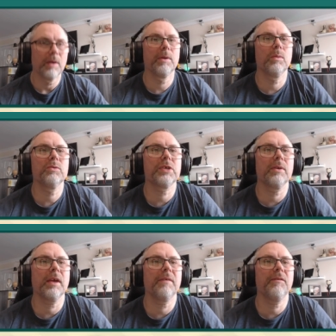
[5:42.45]
We also
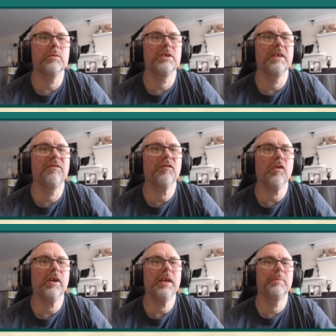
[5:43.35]
get
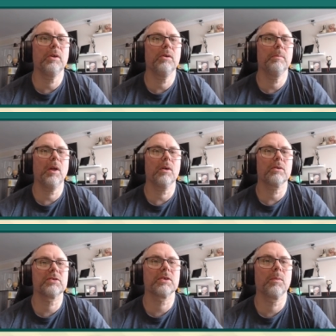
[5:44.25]
43 blue
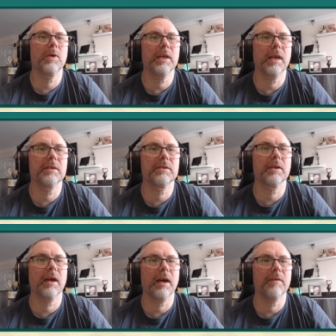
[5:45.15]
blocks. We get
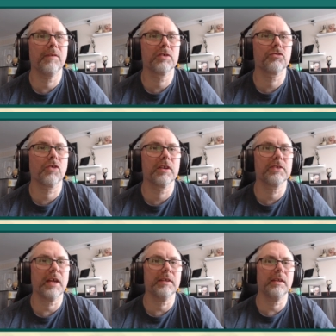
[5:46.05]
first try
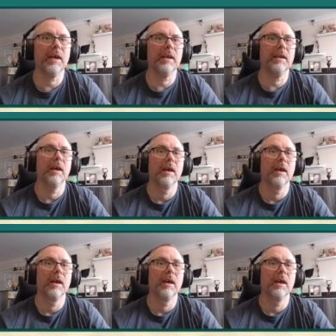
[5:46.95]
Saturday.